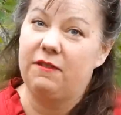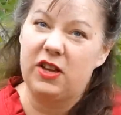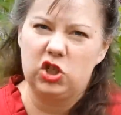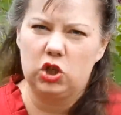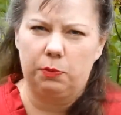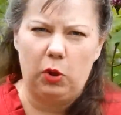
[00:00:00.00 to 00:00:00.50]

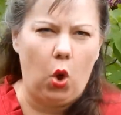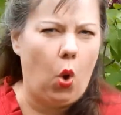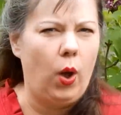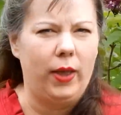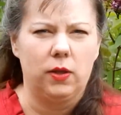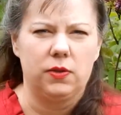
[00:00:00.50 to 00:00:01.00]
vegetable
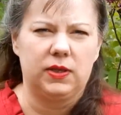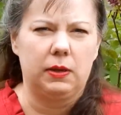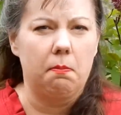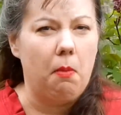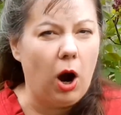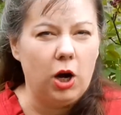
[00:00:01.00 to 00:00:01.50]
oils and
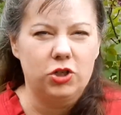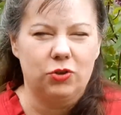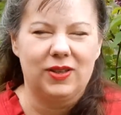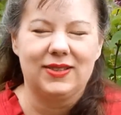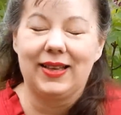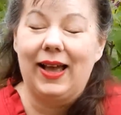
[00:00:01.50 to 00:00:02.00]
margarines.